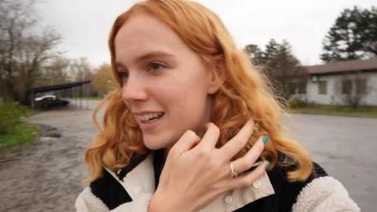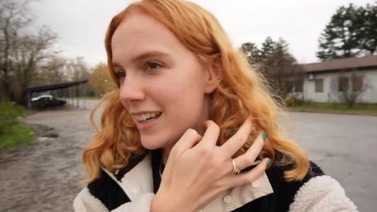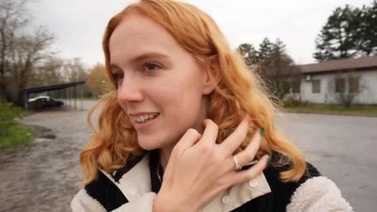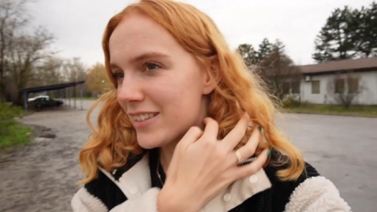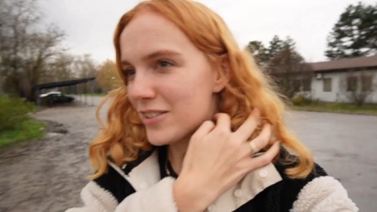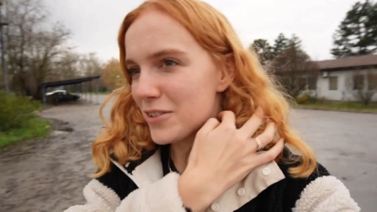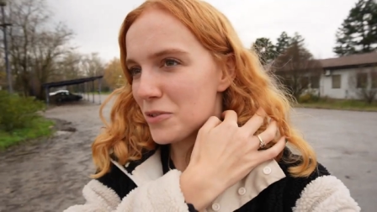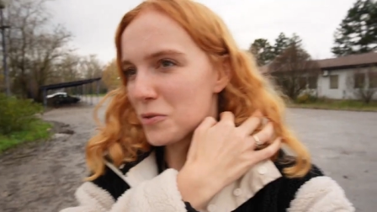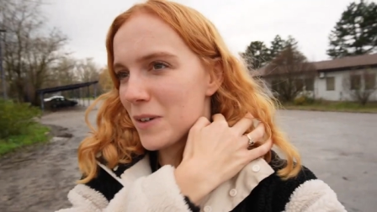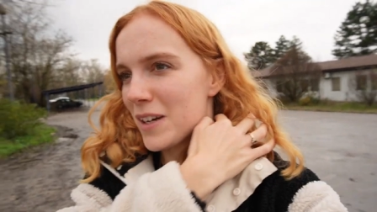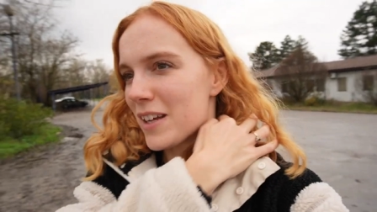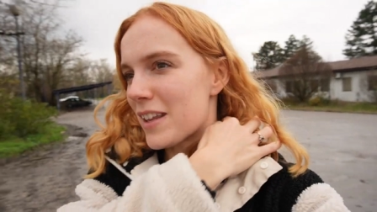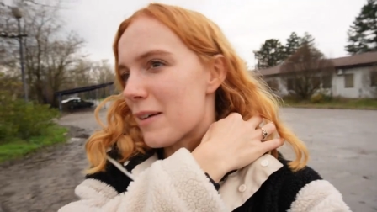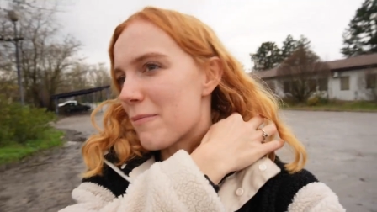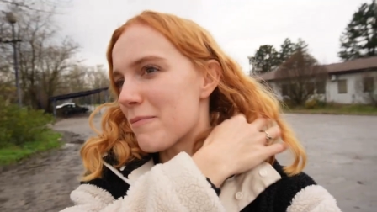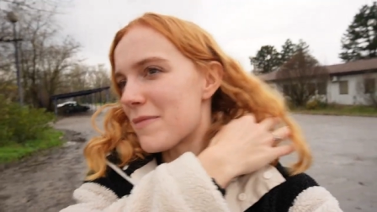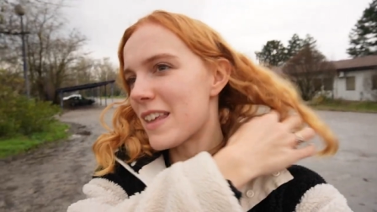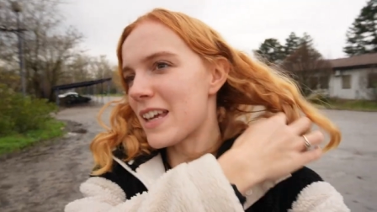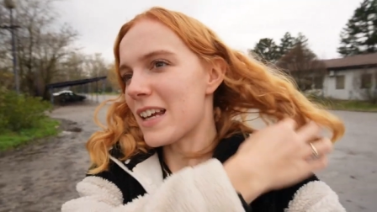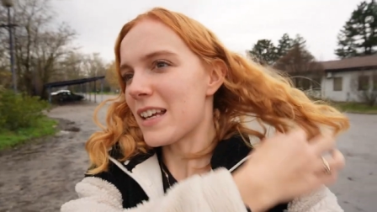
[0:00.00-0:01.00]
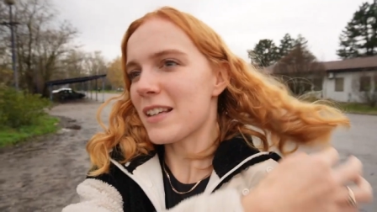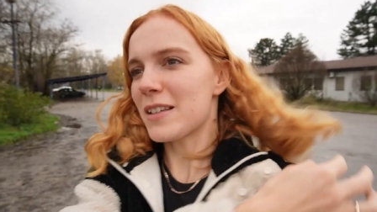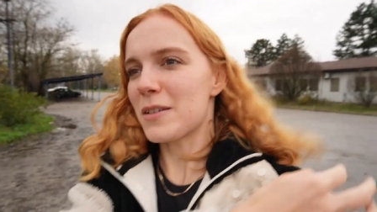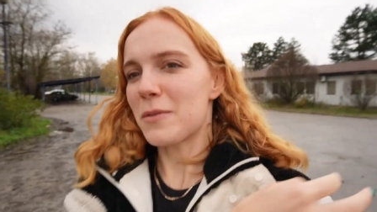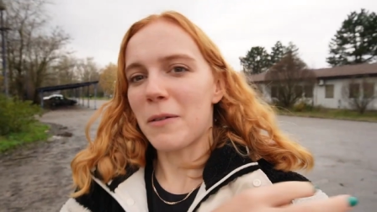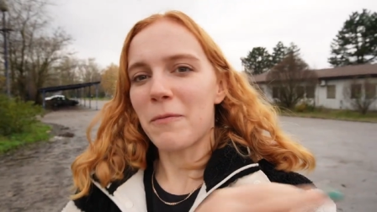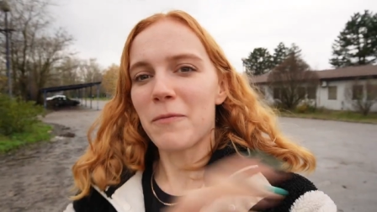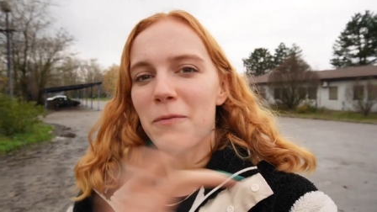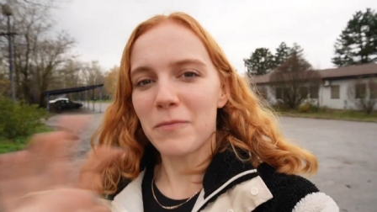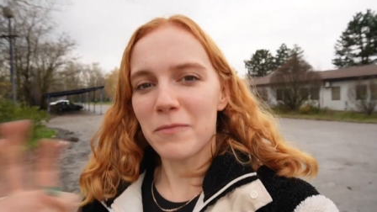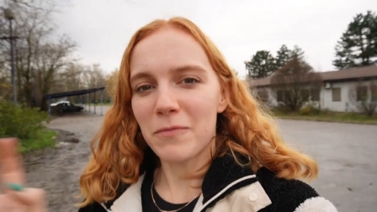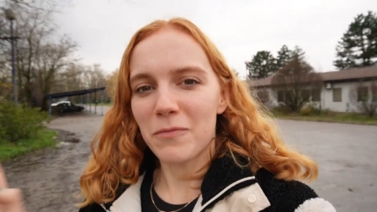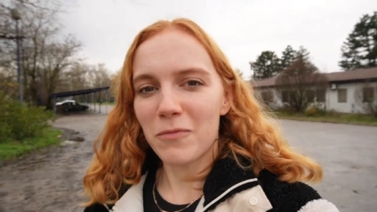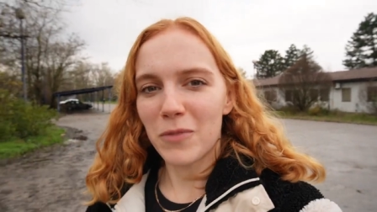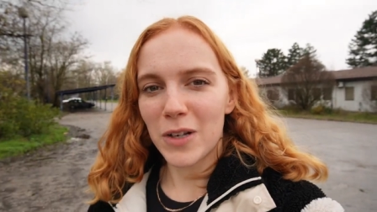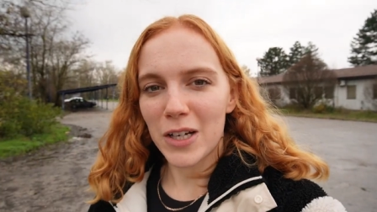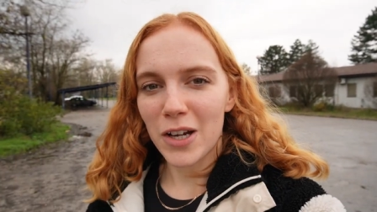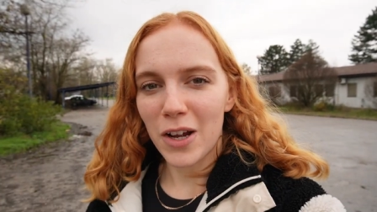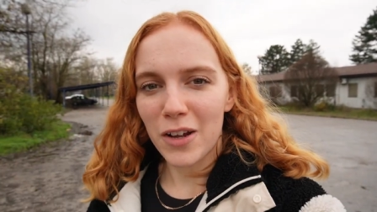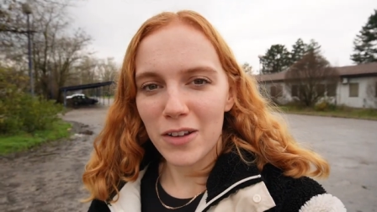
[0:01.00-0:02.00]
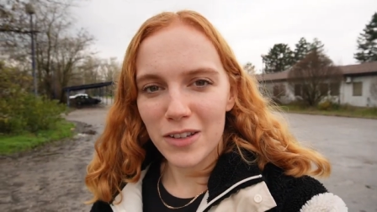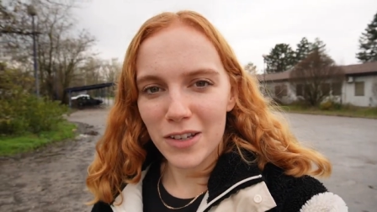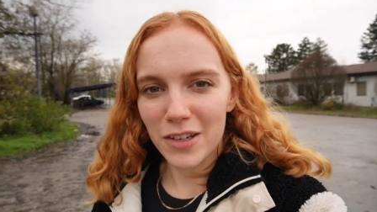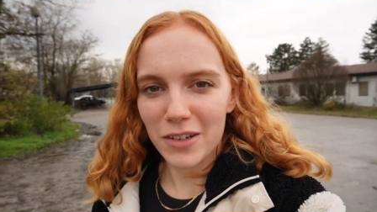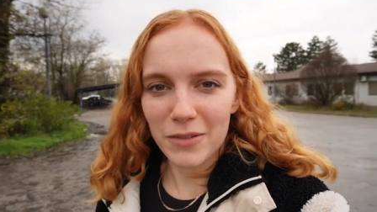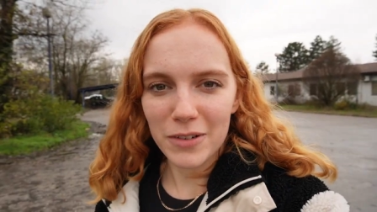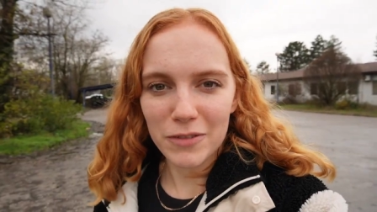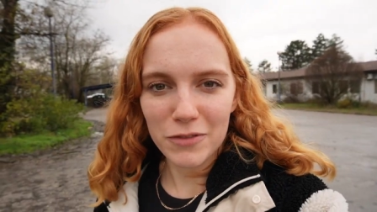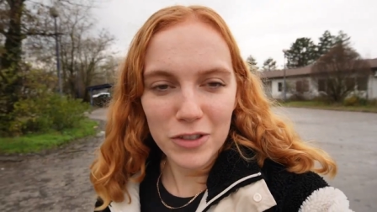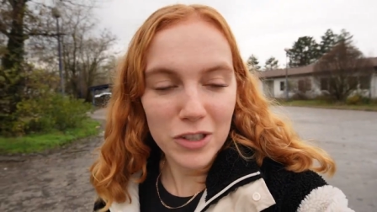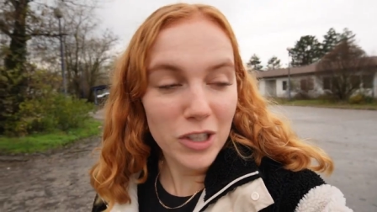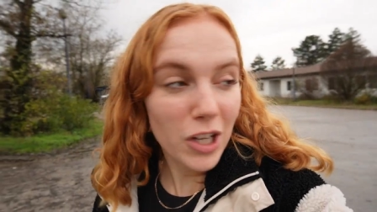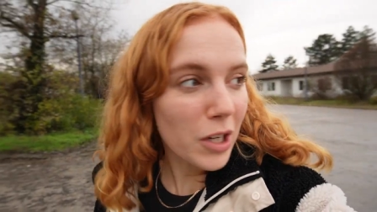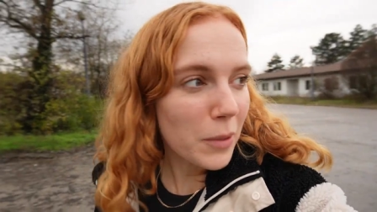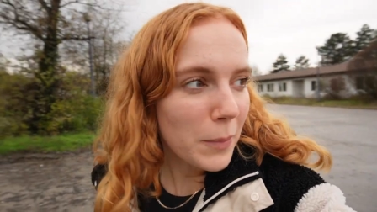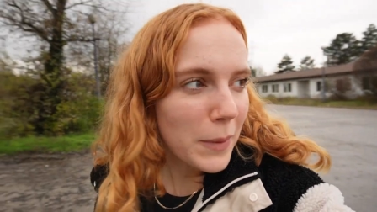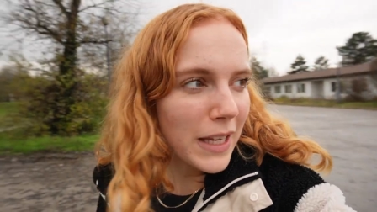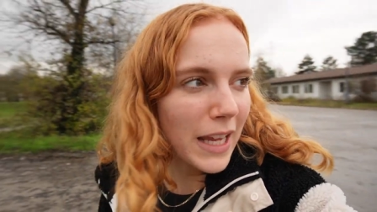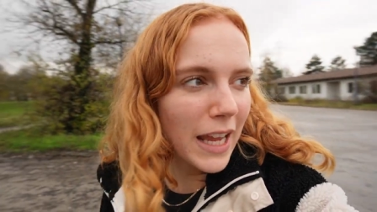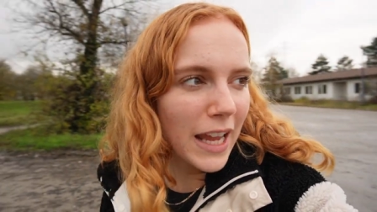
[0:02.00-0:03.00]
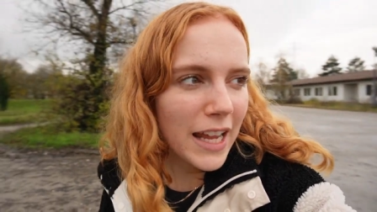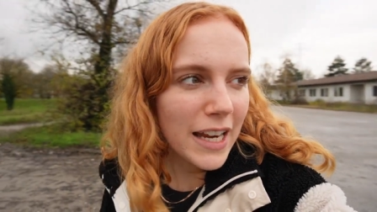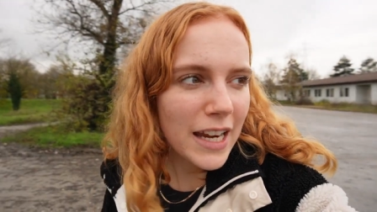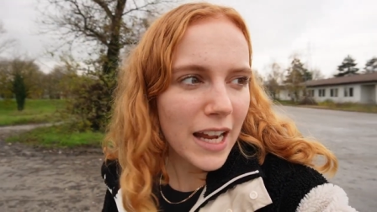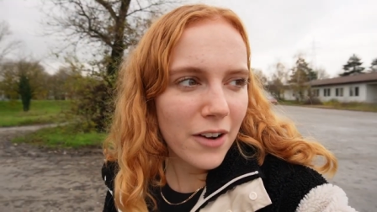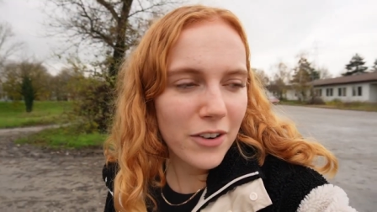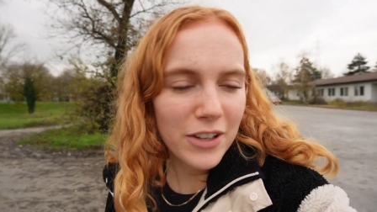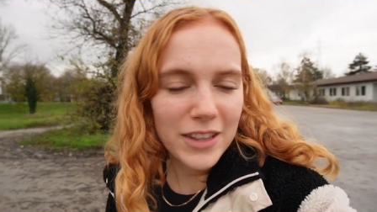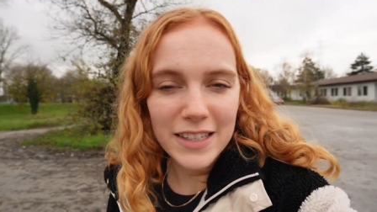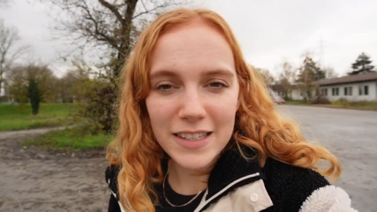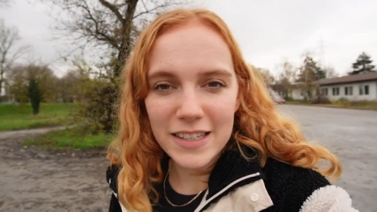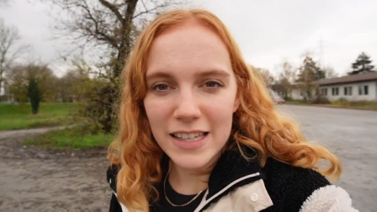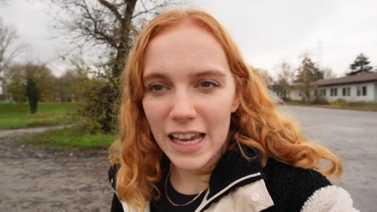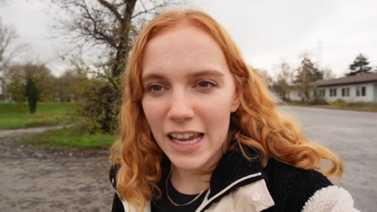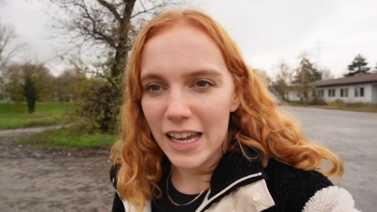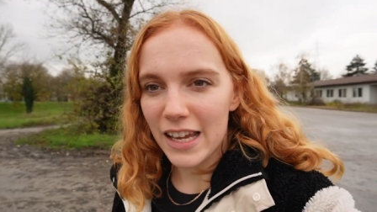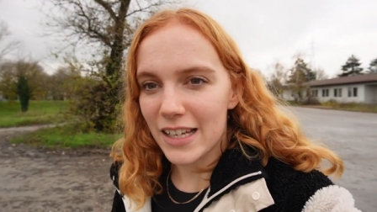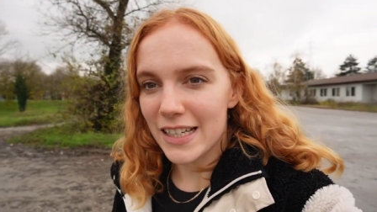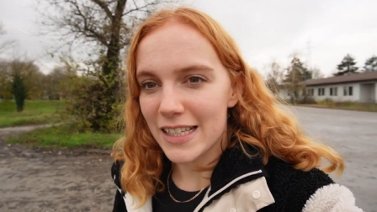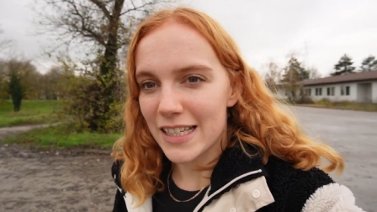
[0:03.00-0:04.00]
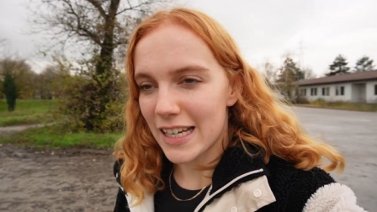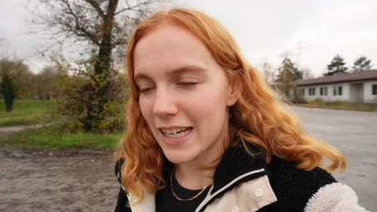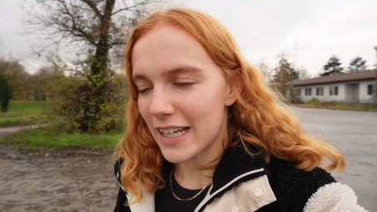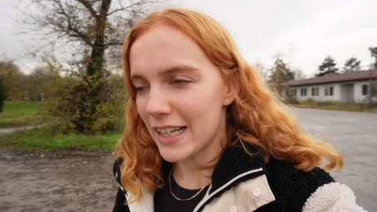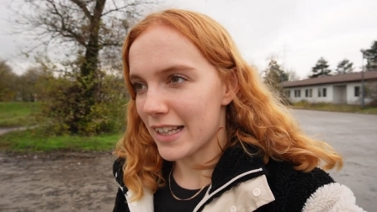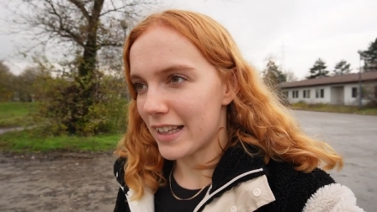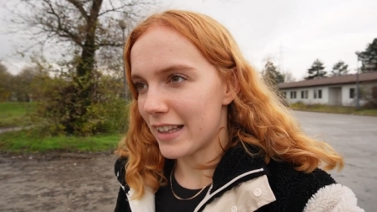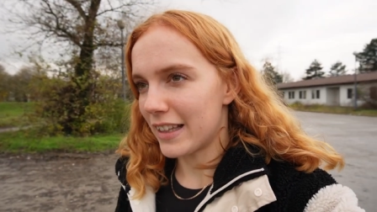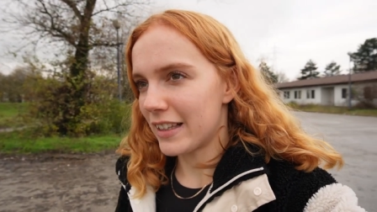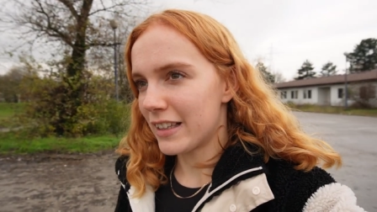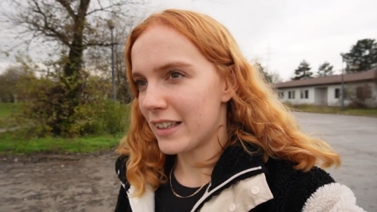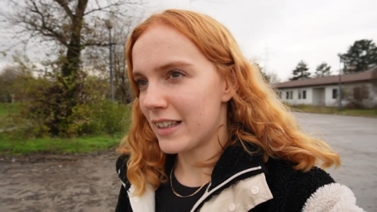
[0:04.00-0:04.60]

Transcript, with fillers: It's just one of them things when we know that we've just got to be here now in the city until